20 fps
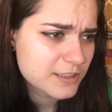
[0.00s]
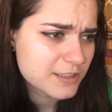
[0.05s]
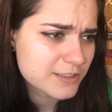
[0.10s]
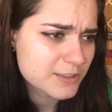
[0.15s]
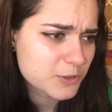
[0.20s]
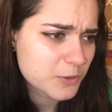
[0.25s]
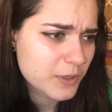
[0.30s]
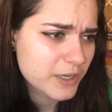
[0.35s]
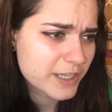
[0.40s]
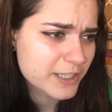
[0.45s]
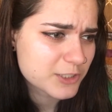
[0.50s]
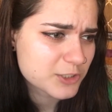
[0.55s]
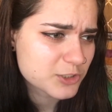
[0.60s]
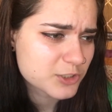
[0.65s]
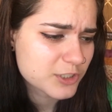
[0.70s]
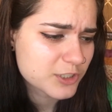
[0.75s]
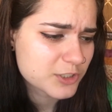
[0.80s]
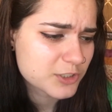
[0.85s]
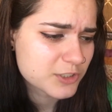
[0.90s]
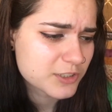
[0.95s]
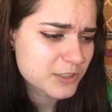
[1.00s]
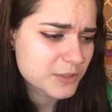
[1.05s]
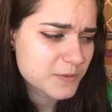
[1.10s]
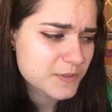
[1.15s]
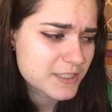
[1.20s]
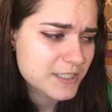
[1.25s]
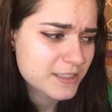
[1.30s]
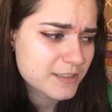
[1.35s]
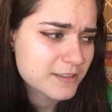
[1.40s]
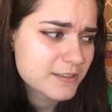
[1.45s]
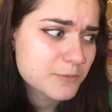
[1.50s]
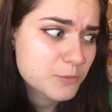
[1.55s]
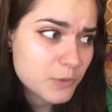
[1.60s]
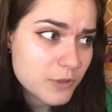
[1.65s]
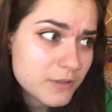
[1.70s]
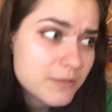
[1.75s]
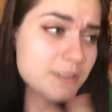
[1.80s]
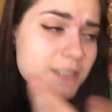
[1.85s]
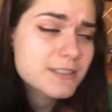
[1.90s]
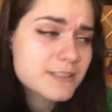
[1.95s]
And so I asked Josh, and he was like,
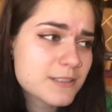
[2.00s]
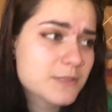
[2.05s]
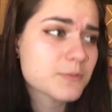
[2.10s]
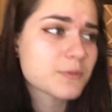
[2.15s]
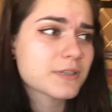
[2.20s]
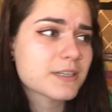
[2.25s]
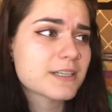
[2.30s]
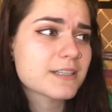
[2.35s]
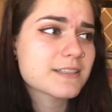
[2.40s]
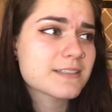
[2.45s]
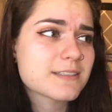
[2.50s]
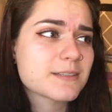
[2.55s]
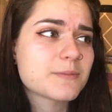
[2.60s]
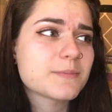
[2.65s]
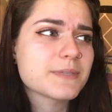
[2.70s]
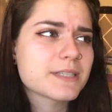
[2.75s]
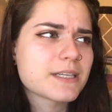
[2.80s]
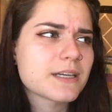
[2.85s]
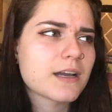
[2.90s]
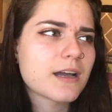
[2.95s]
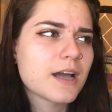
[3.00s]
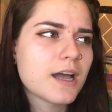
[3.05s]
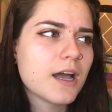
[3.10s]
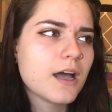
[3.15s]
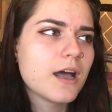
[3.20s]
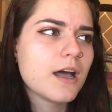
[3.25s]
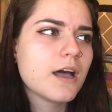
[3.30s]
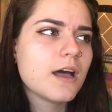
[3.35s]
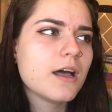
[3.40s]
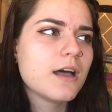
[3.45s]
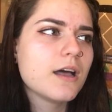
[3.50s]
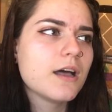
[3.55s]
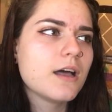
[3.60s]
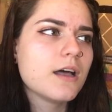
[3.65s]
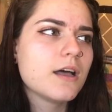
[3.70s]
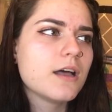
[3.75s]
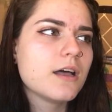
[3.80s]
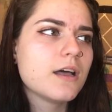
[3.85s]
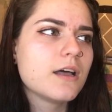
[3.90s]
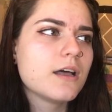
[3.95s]
well, this is what it is. And I'm like,
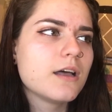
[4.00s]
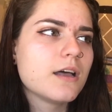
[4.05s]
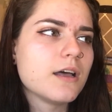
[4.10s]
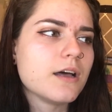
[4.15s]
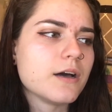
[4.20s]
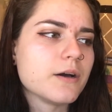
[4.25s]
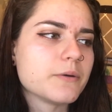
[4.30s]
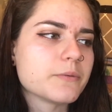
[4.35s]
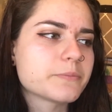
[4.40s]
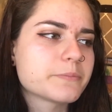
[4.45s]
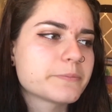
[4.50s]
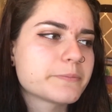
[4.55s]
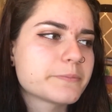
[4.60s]
um.